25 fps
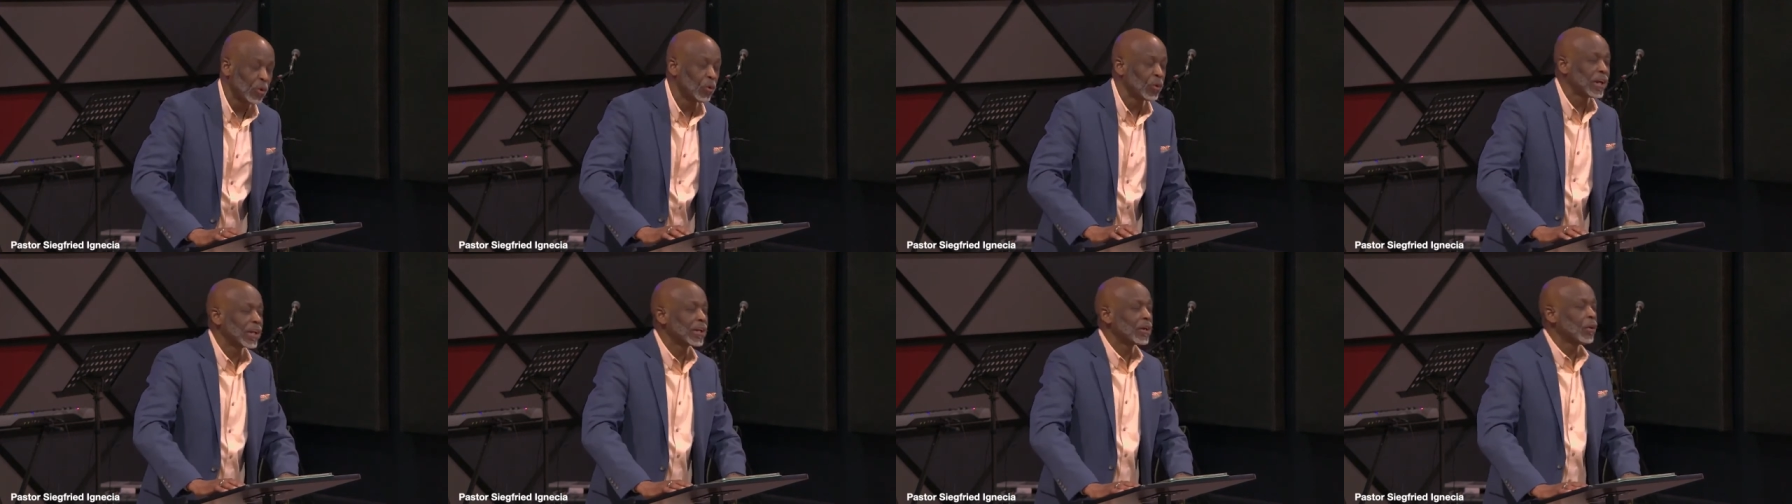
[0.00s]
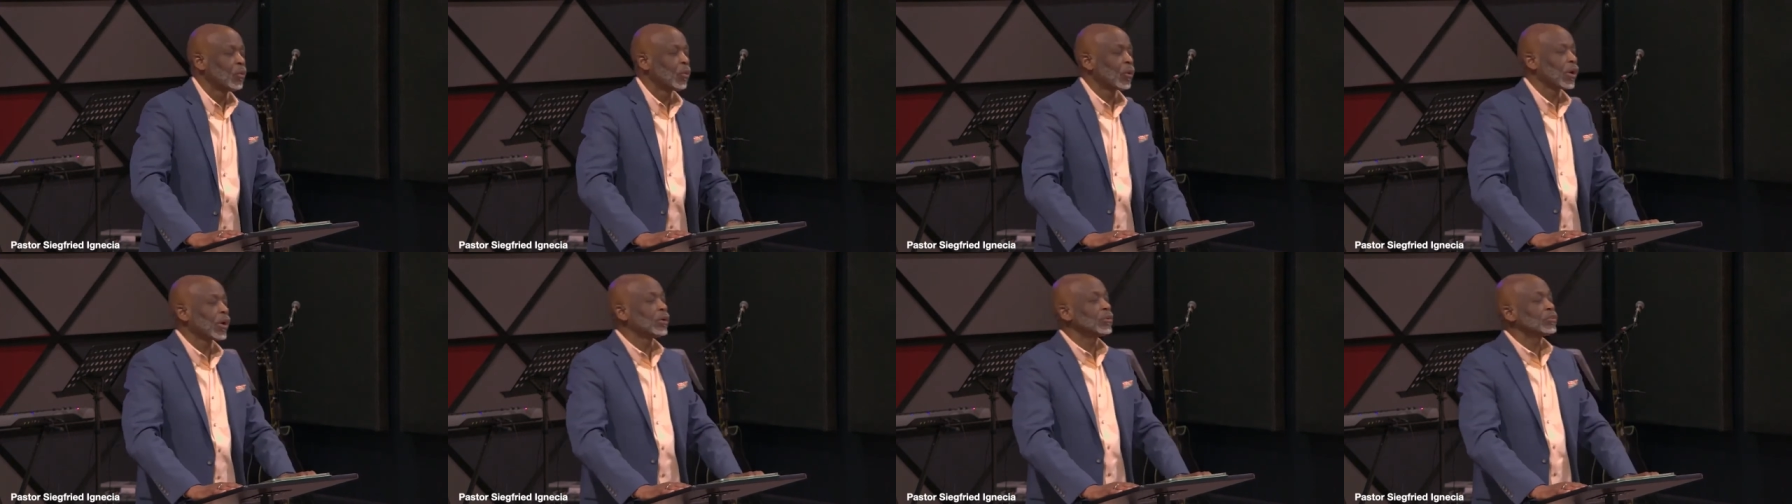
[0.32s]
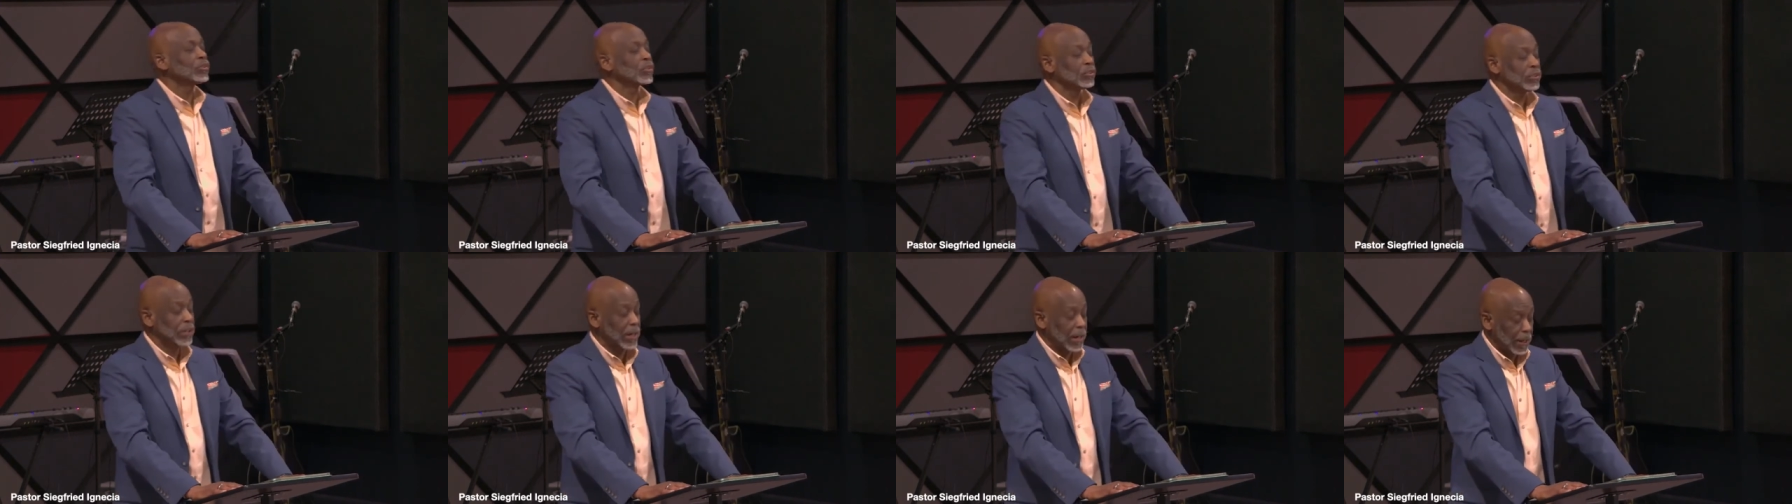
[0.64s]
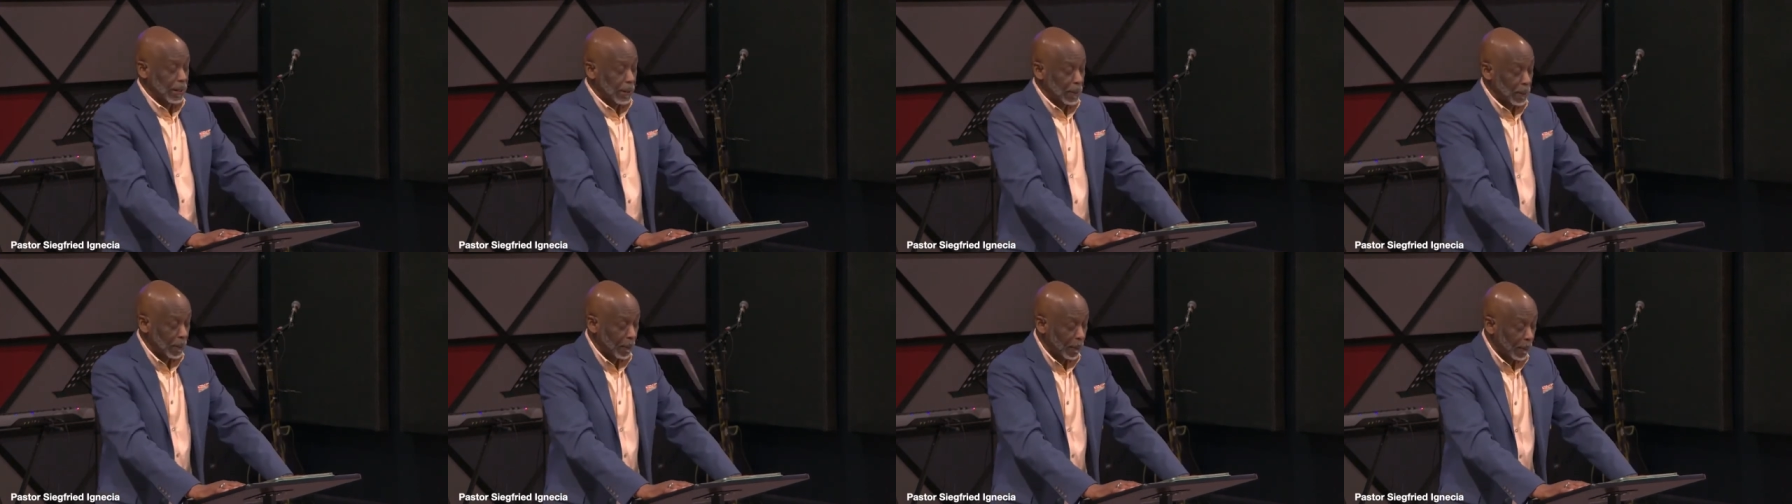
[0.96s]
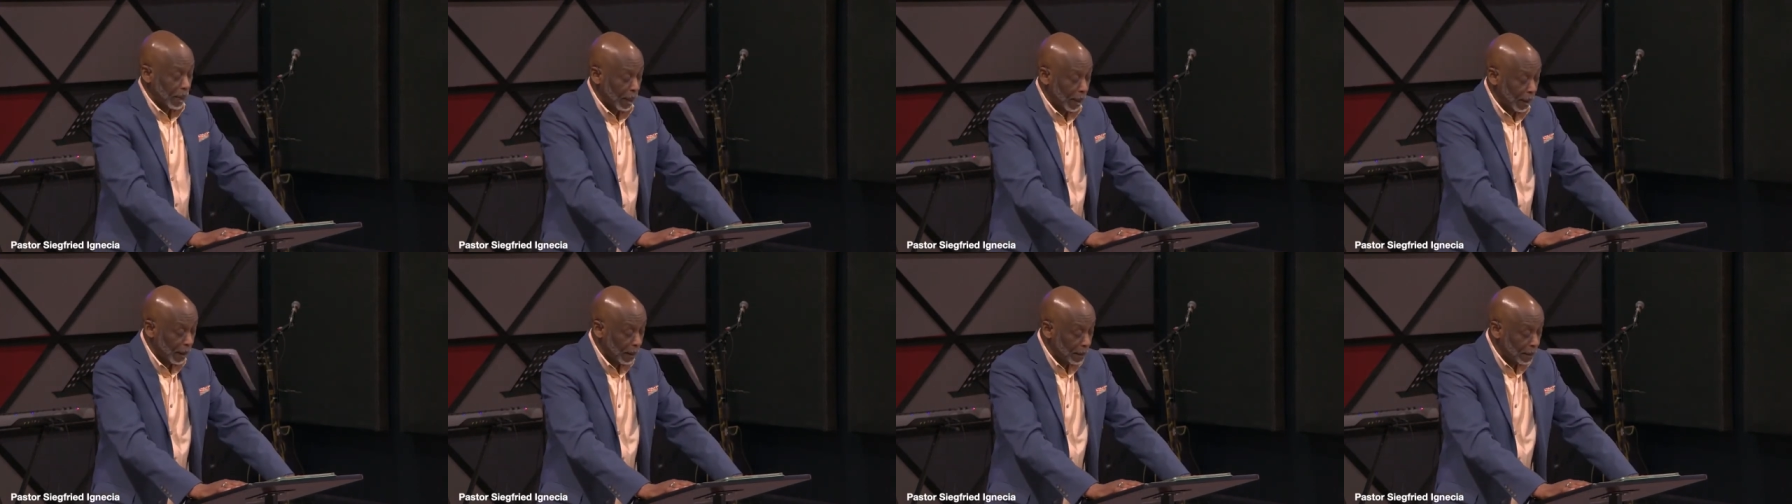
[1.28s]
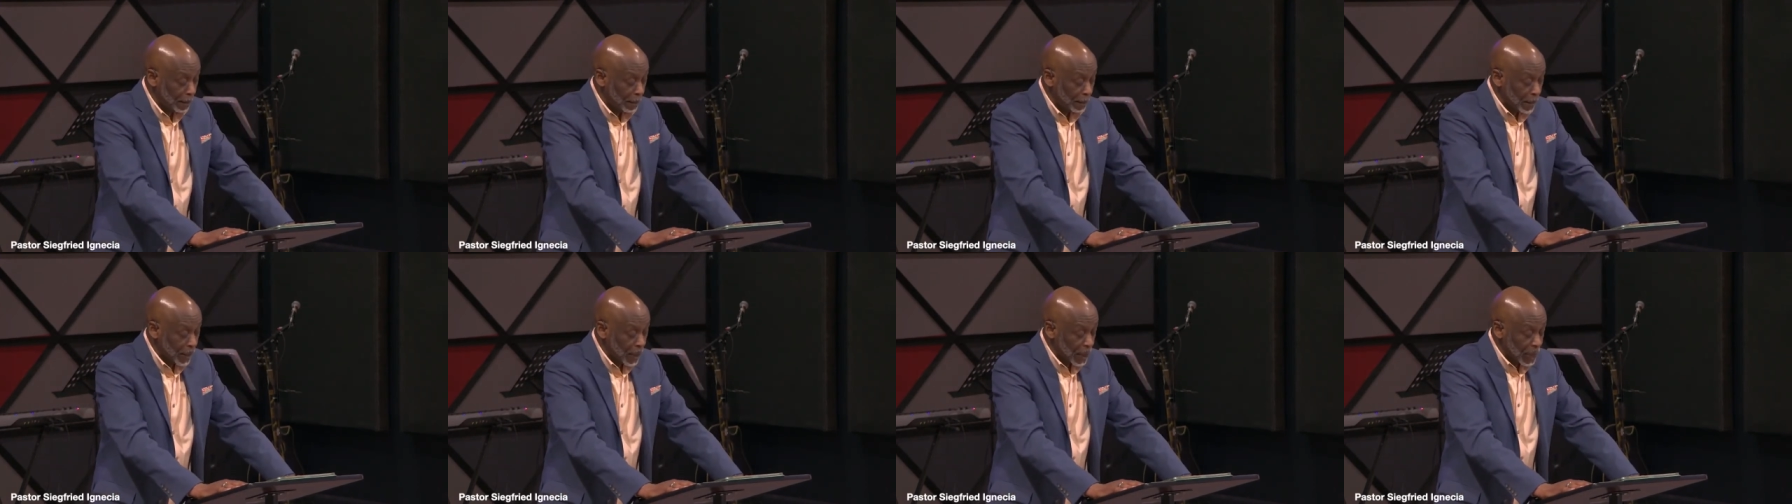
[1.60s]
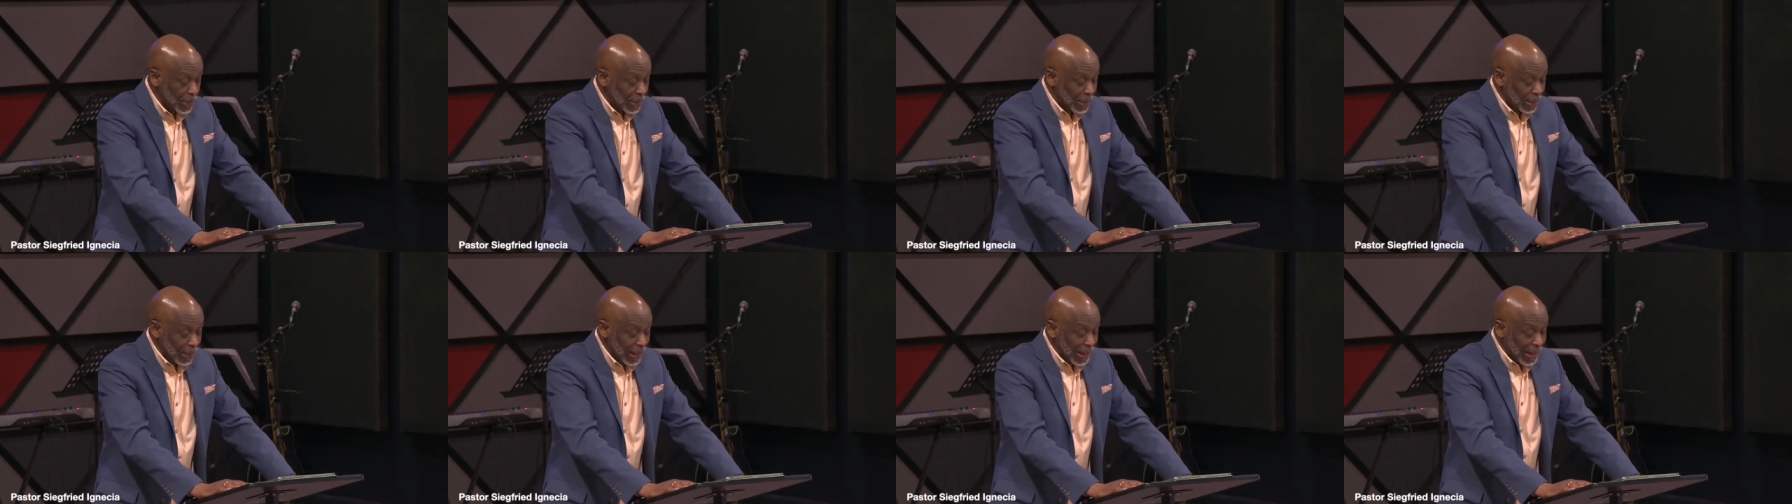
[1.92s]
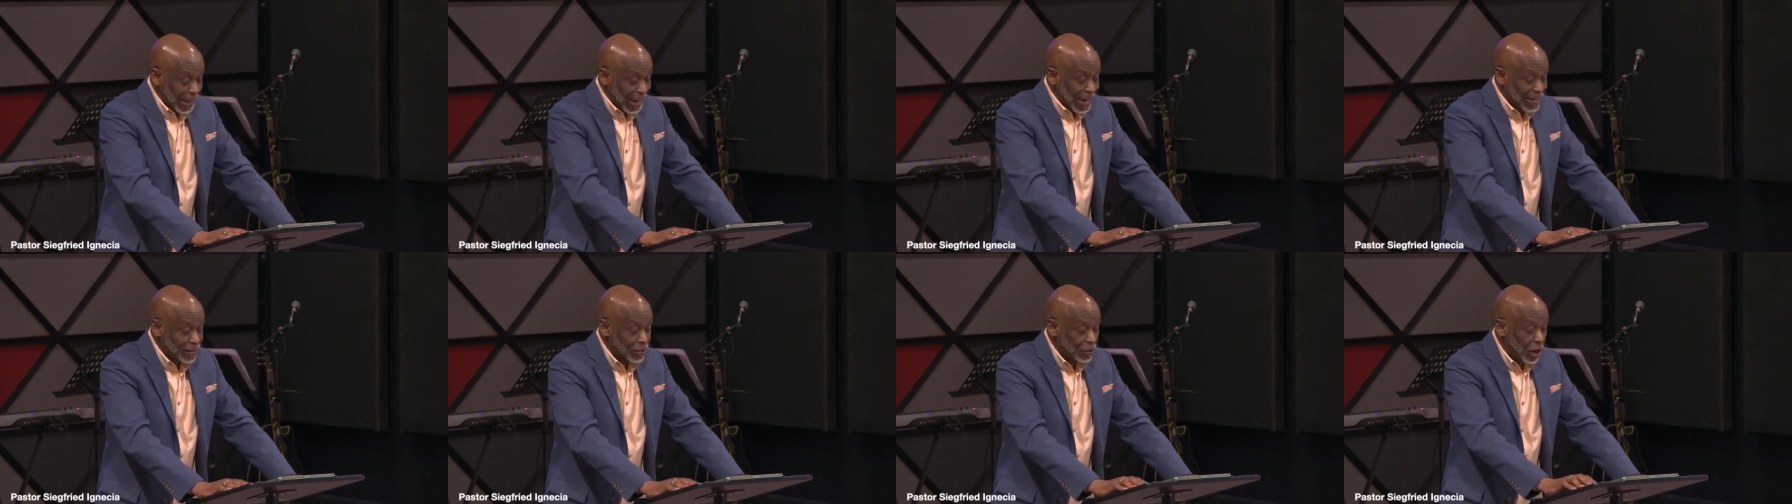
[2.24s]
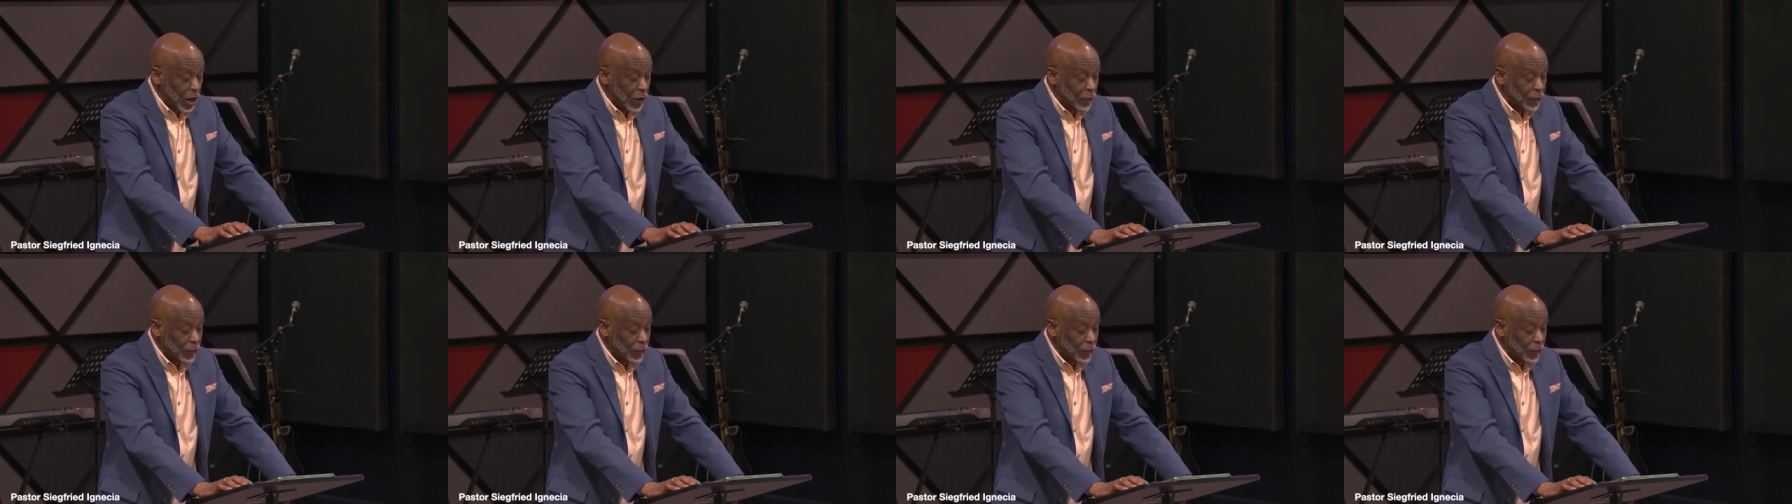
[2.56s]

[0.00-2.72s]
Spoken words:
we look at the world today, it has